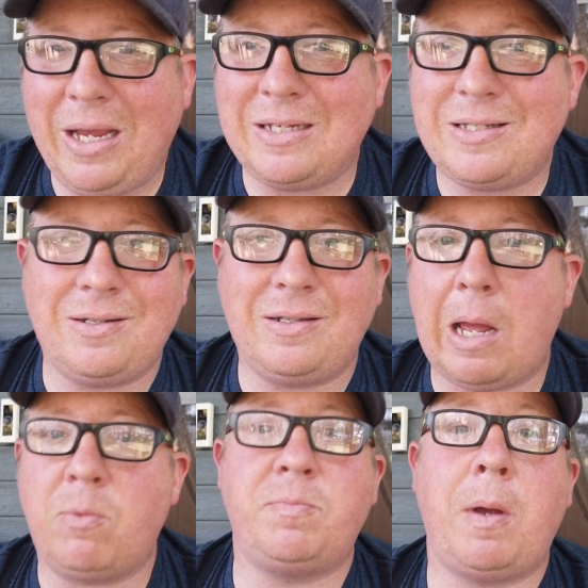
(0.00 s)

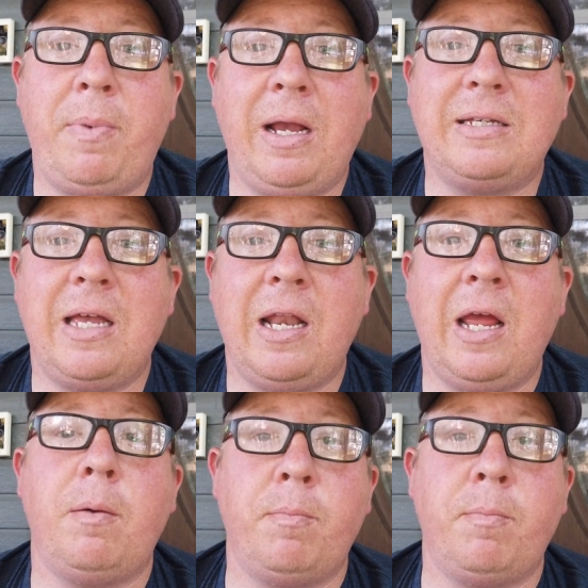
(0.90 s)
that was my biggest headache,